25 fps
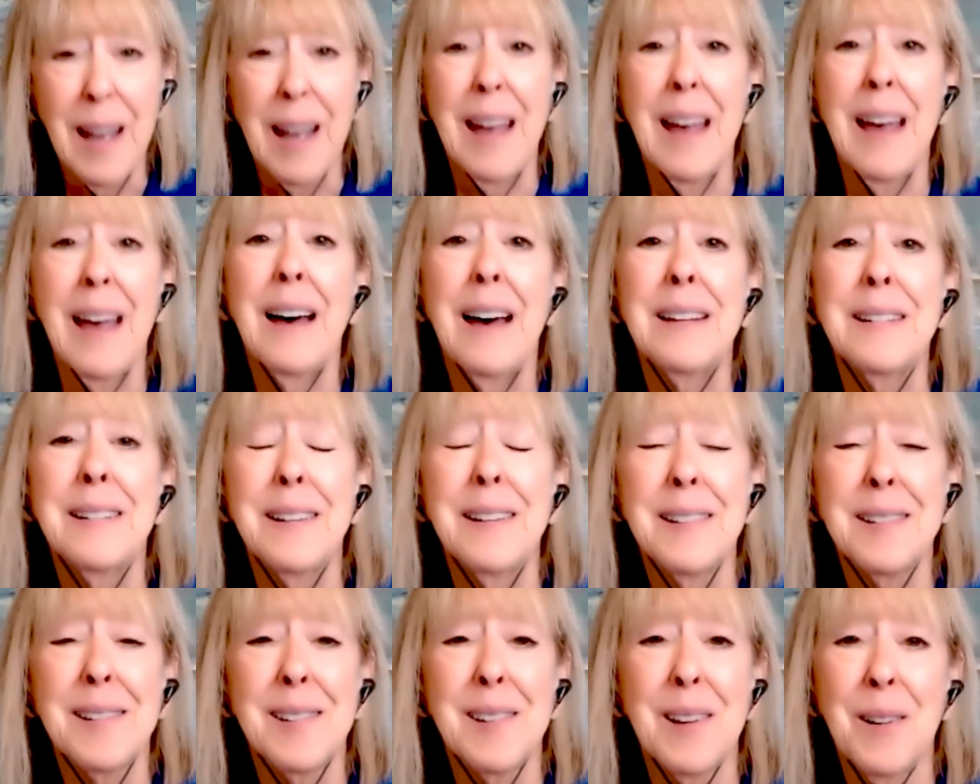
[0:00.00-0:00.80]

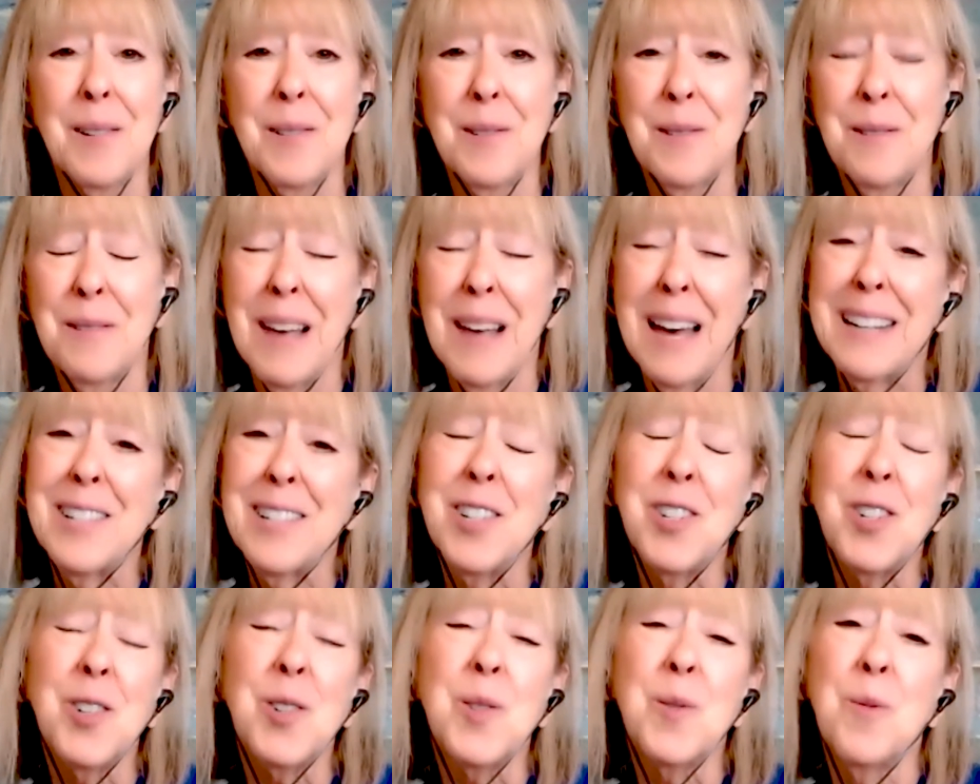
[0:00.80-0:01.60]
And so that
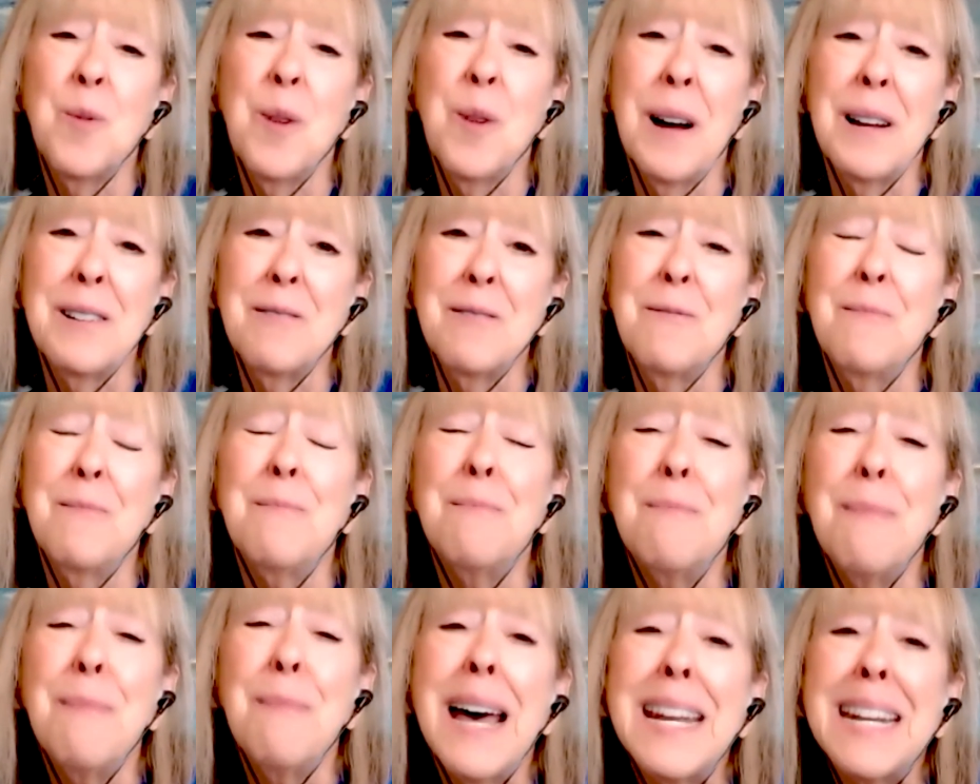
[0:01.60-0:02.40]
is just one of
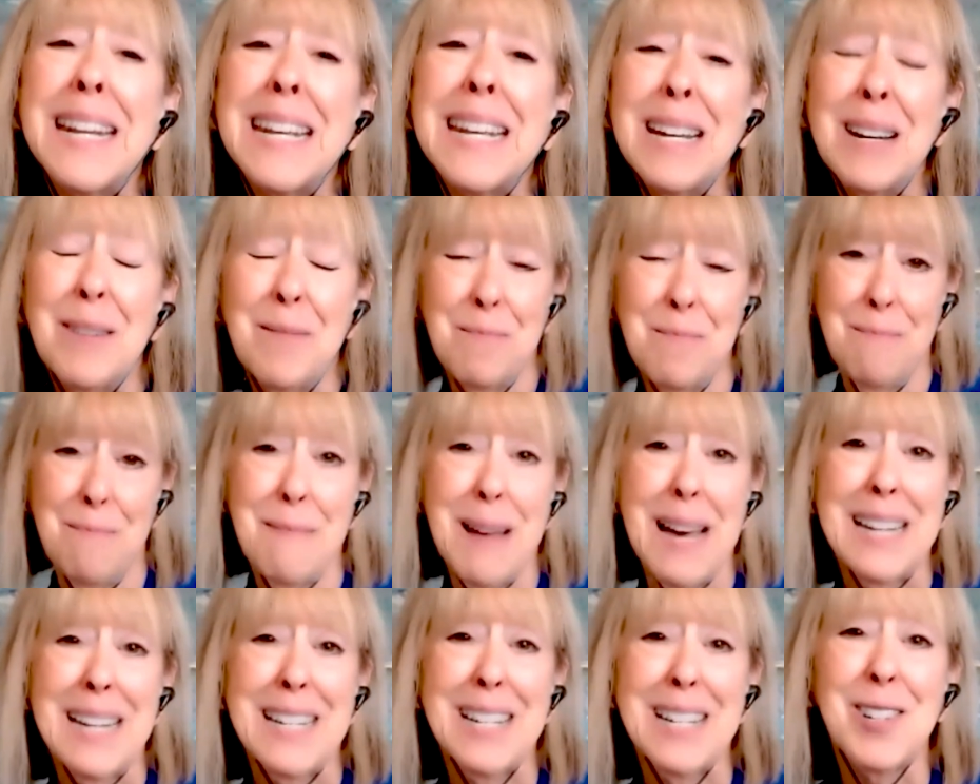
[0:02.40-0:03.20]
many,
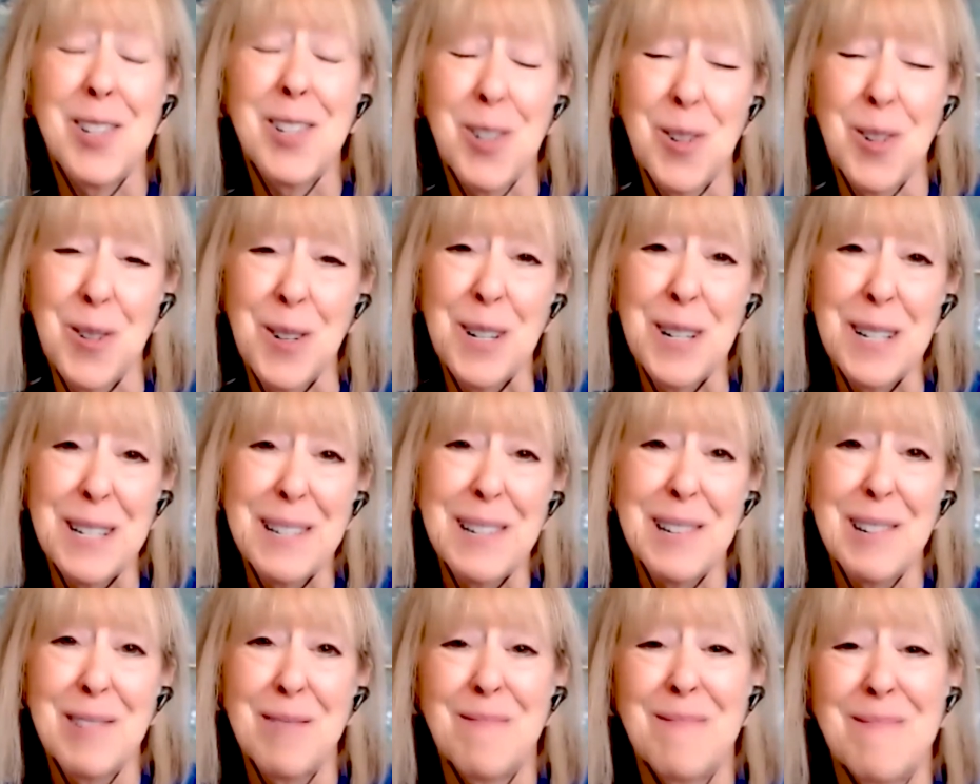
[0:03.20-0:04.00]
many
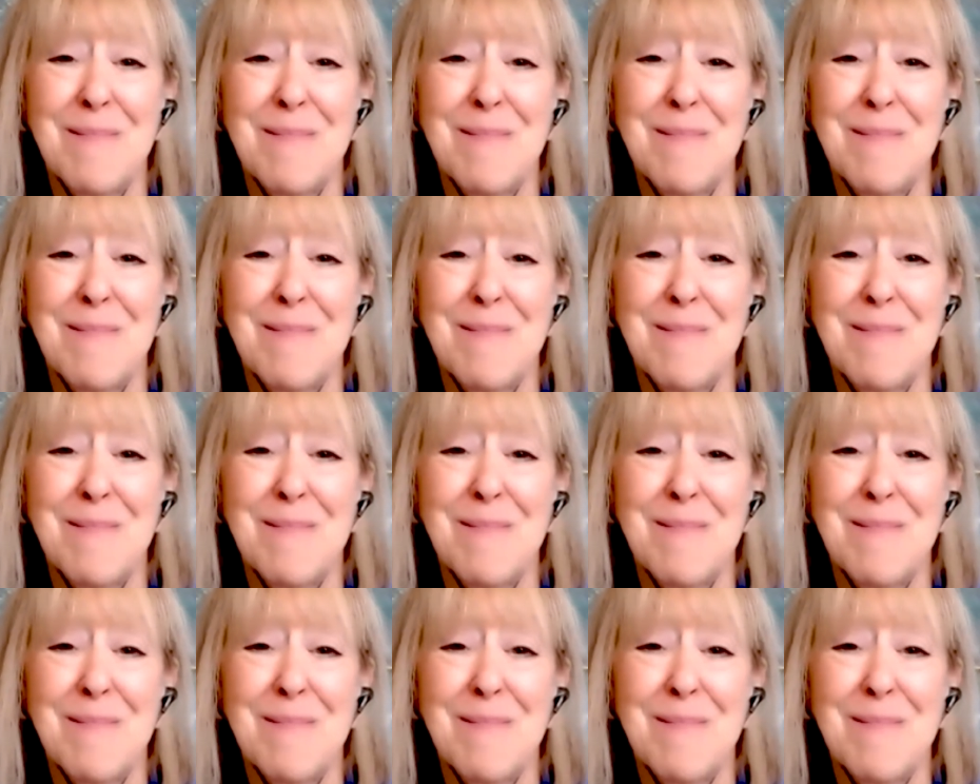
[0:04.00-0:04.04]
stories.